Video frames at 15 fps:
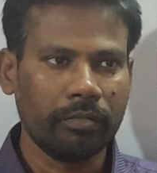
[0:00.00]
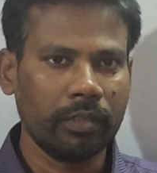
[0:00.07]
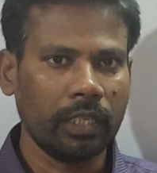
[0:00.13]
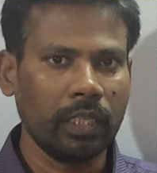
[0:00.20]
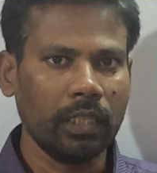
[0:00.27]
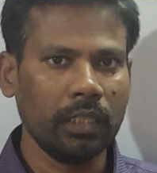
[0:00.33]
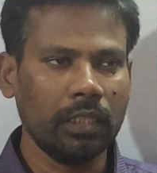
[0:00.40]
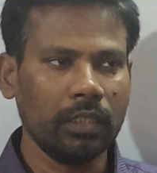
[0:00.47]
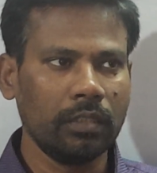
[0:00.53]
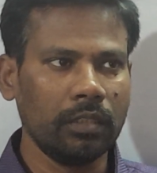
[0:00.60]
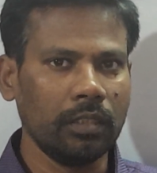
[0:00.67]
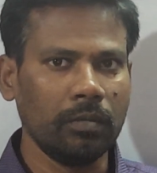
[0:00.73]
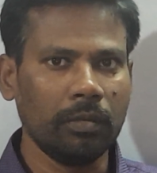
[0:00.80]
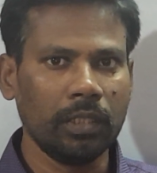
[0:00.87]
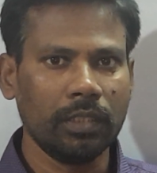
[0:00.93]
10th
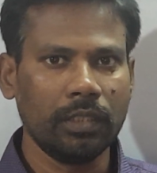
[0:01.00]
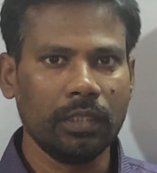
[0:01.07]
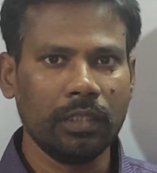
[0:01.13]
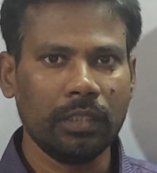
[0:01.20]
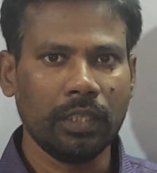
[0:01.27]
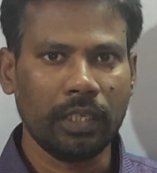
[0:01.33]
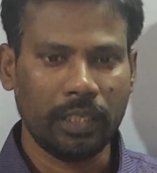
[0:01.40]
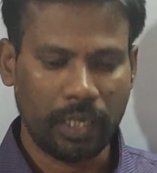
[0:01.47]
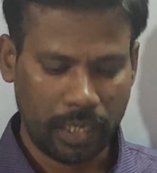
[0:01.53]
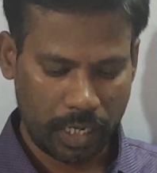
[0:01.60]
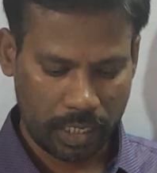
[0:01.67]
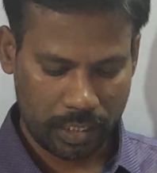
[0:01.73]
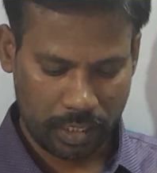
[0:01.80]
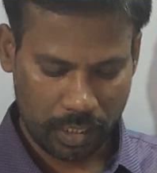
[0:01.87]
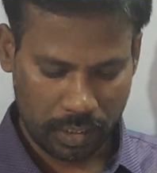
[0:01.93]
Cbse state and
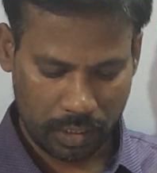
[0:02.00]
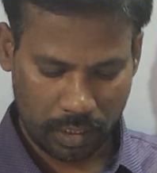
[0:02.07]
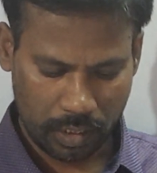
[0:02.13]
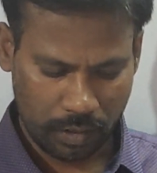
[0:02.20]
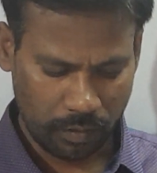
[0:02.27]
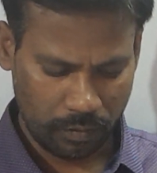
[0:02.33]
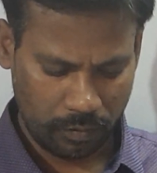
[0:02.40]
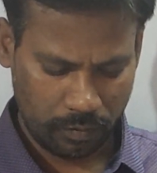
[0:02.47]
Icse.